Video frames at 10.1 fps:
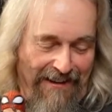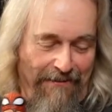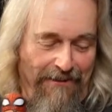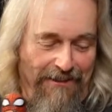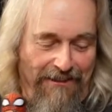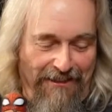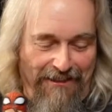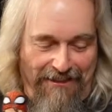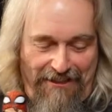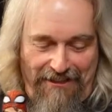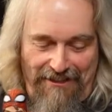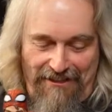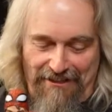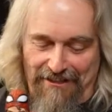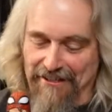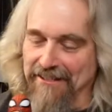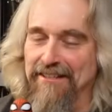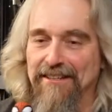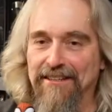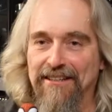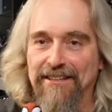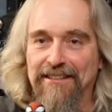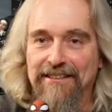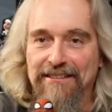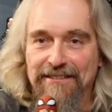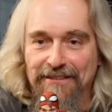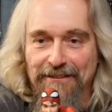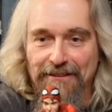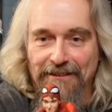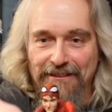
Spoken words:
which is this little